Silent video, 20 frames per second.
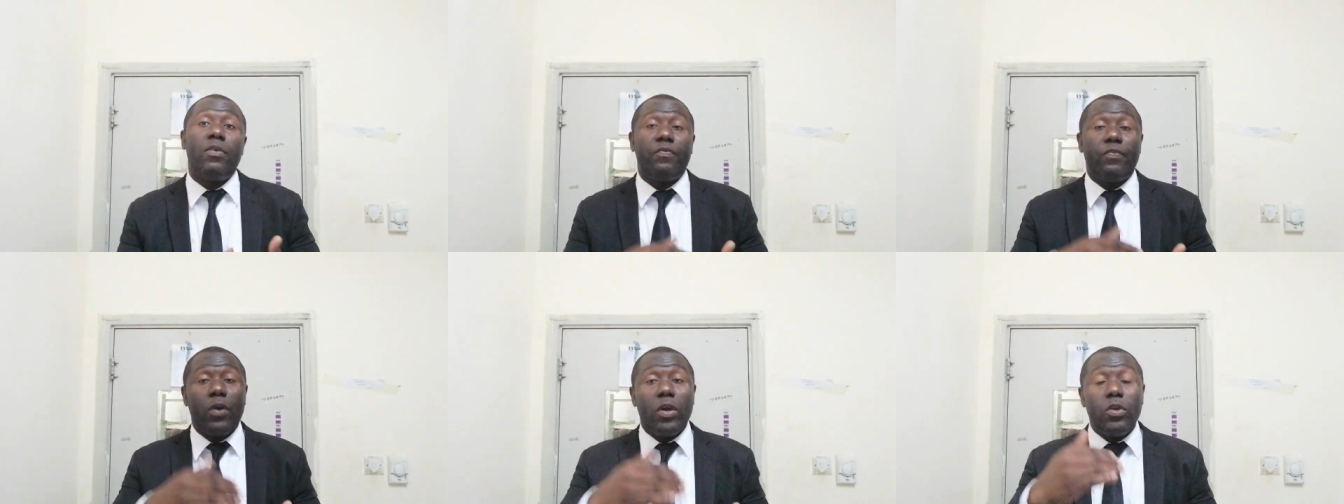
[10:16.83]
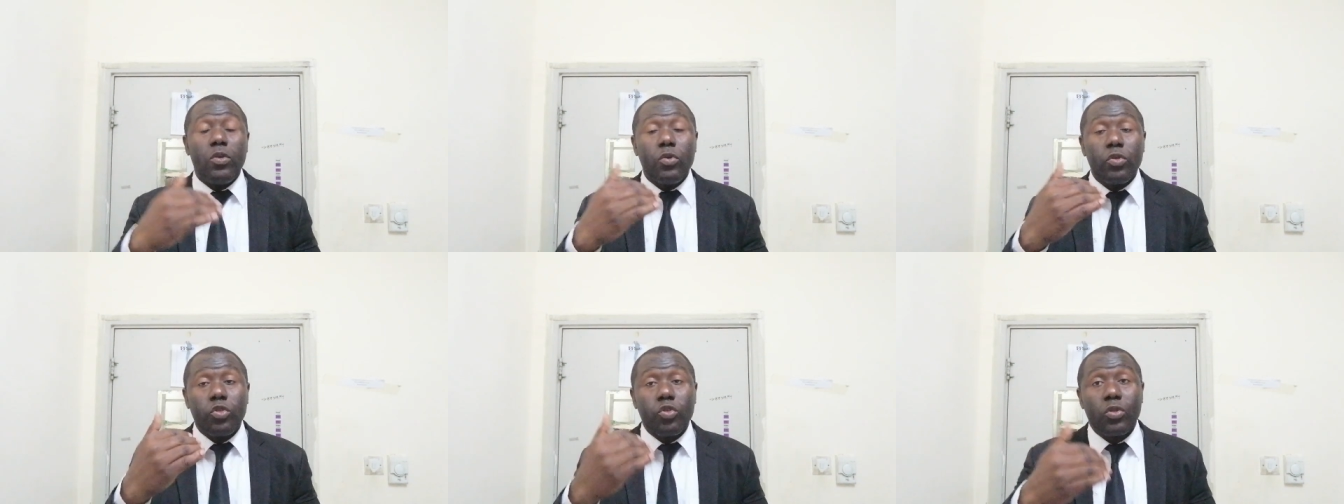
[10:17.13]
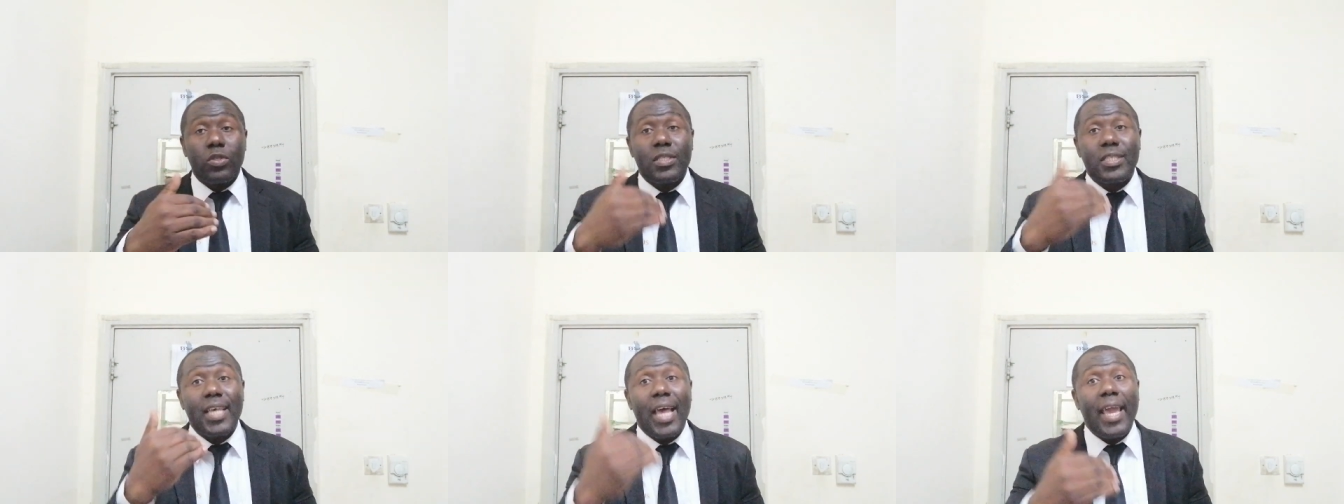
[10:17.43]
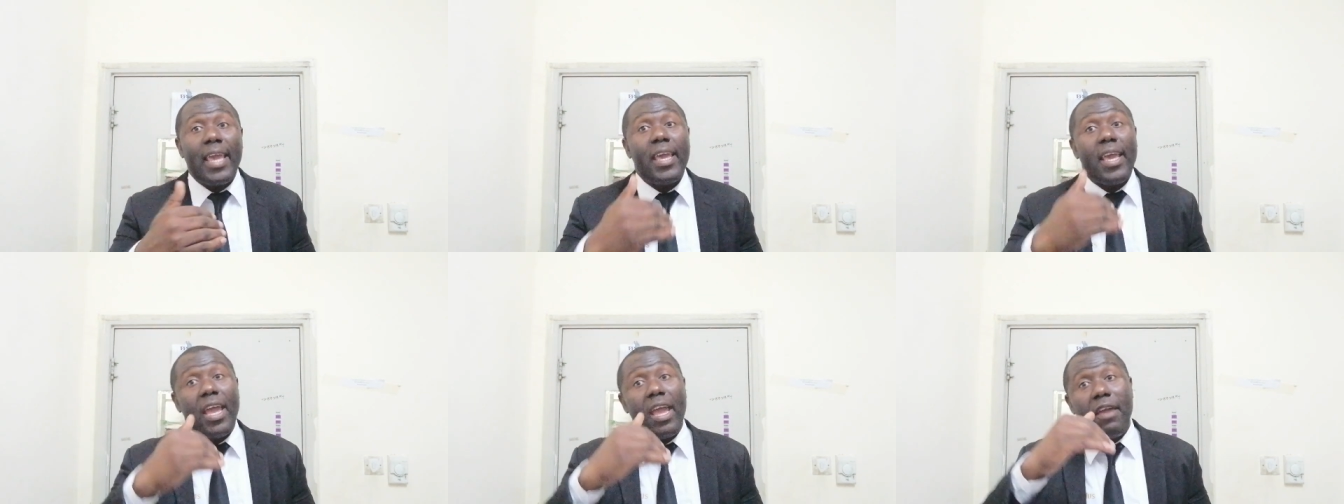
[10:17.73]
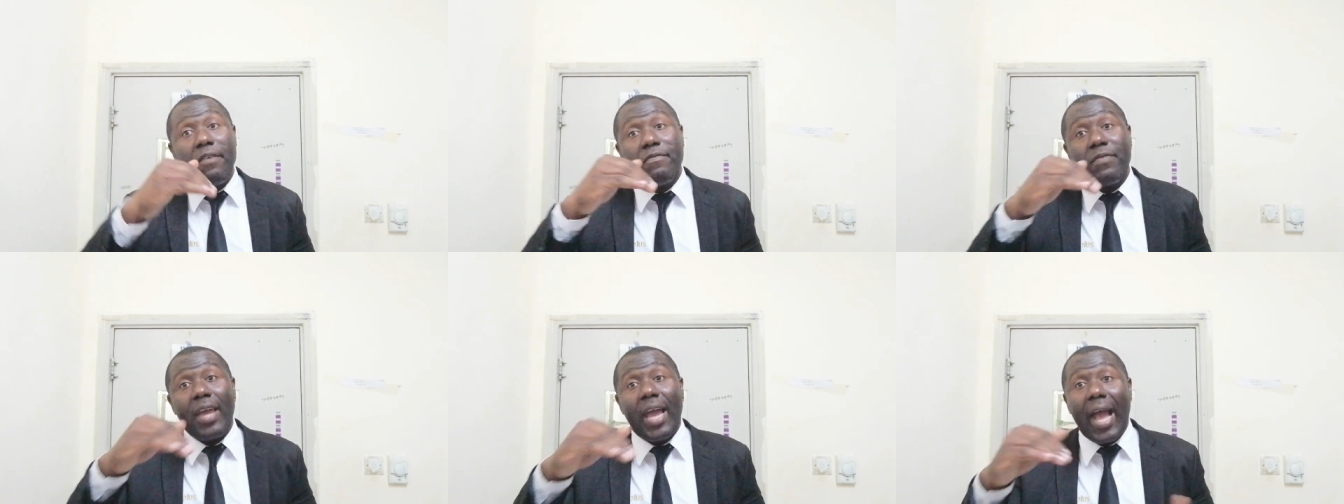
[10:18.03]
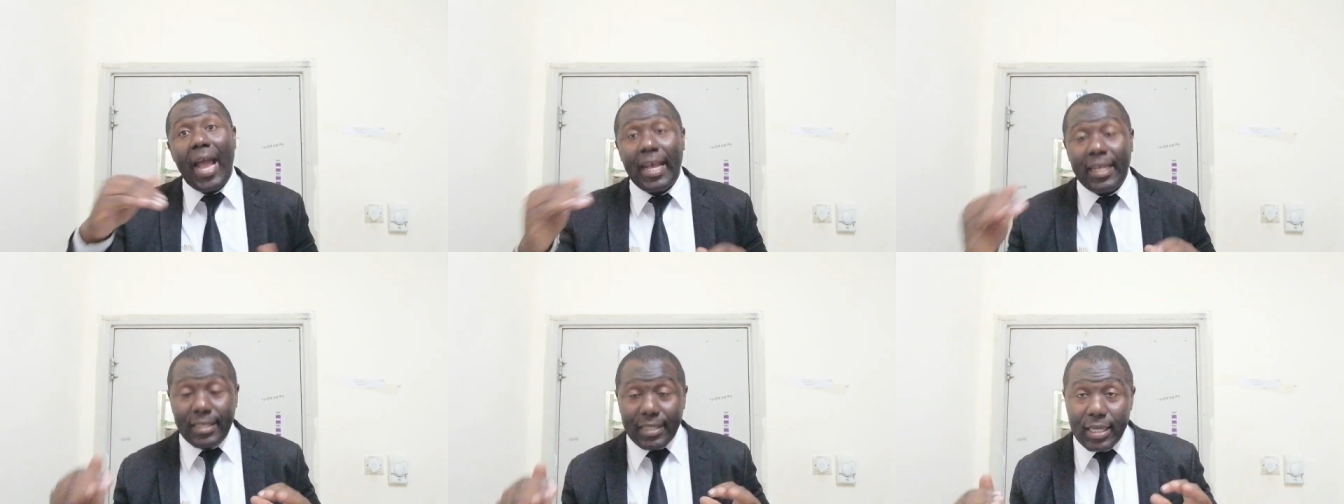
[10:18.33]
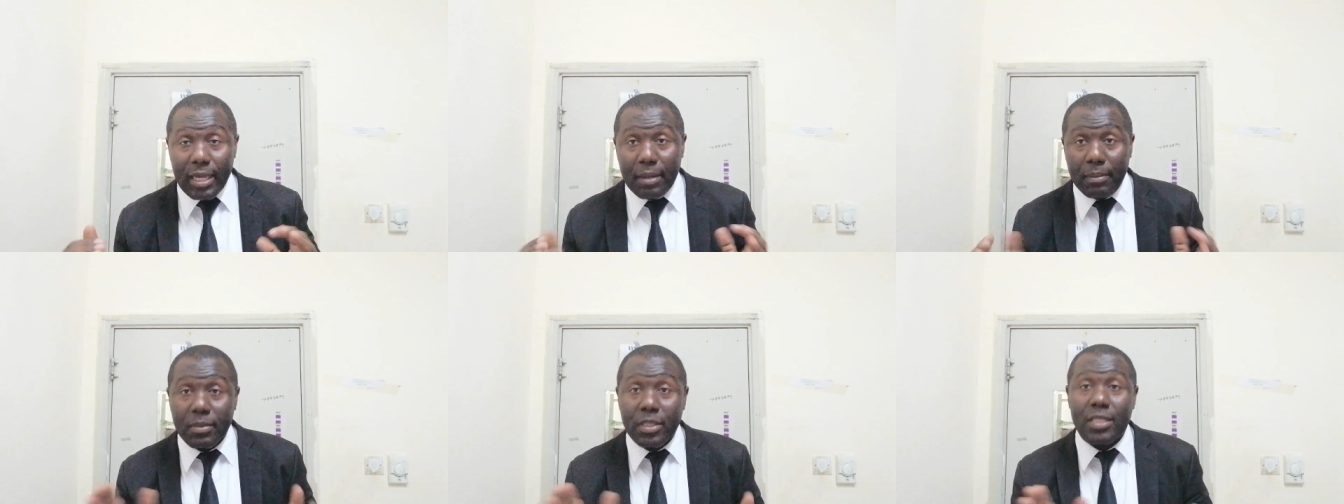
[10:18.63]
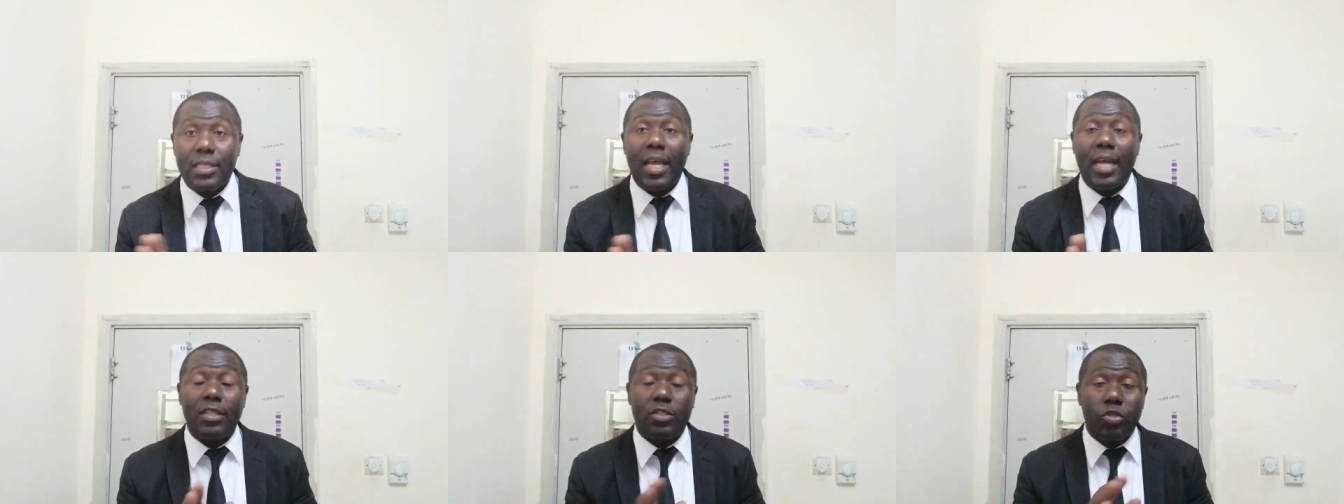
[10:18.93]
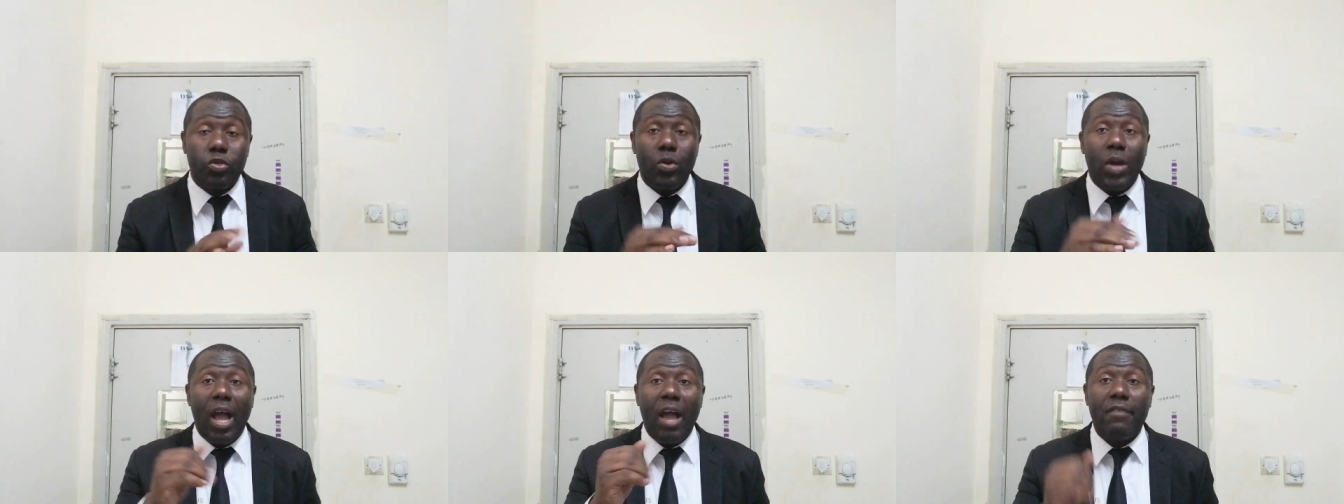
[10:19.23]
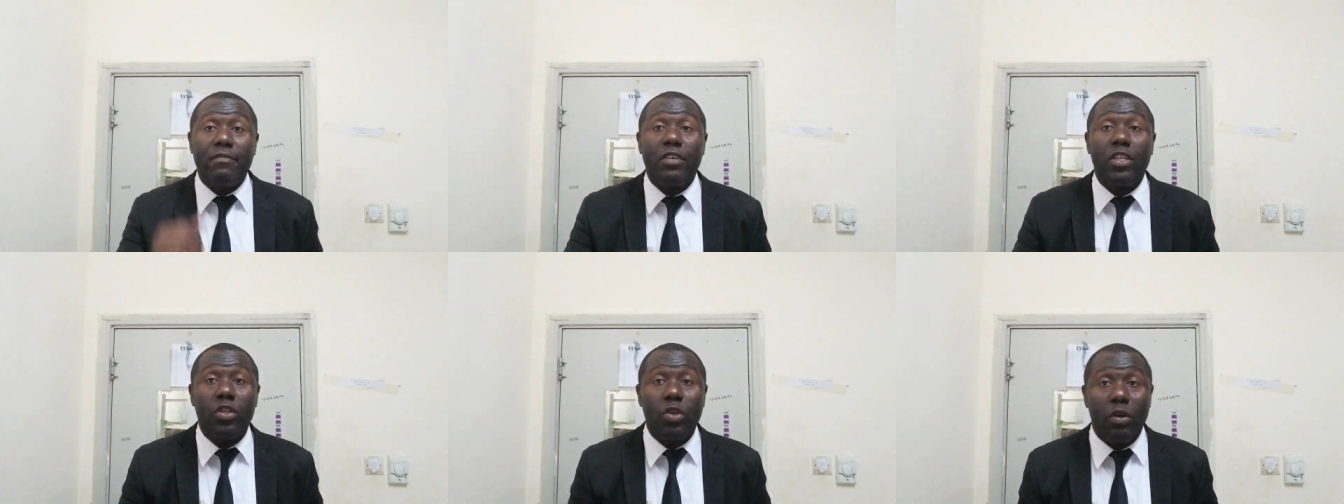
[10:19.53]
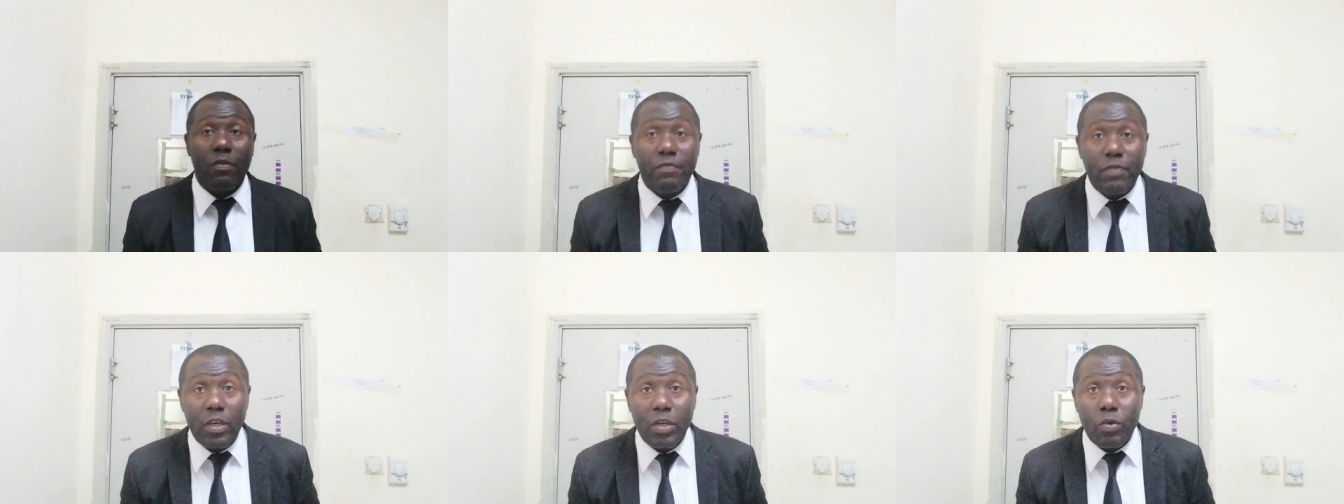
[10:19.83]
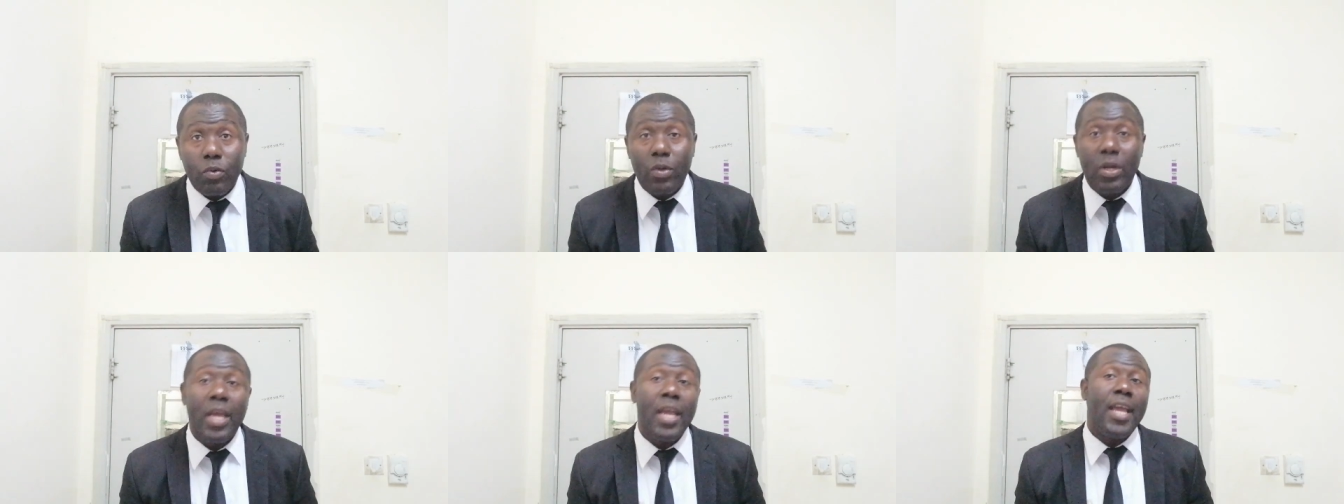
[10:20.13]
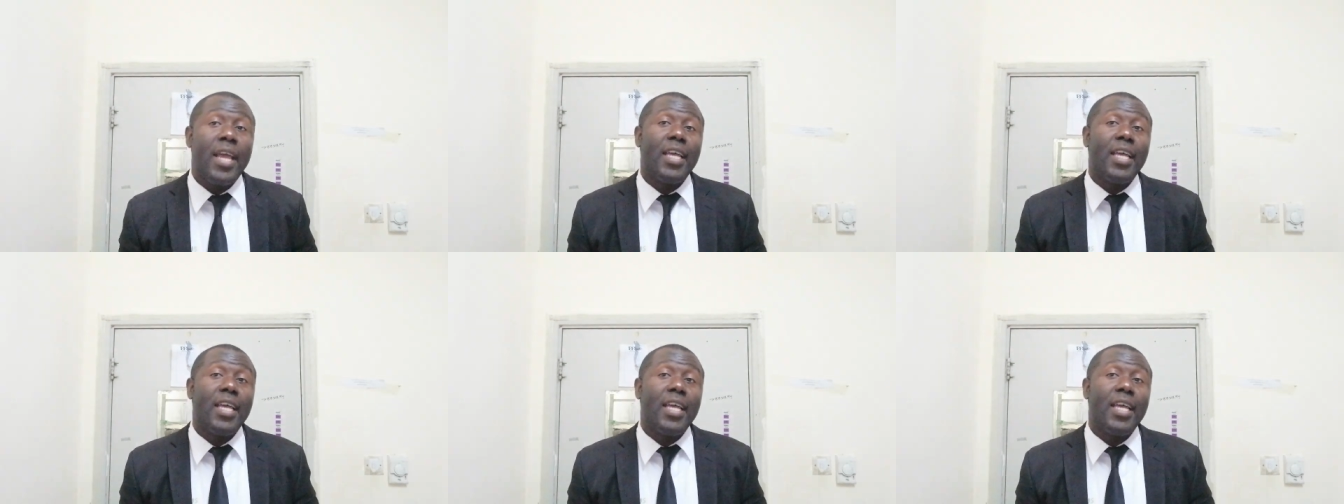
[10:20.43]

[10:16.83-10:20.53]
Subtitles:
for you to tie every items that you have in your vehicle,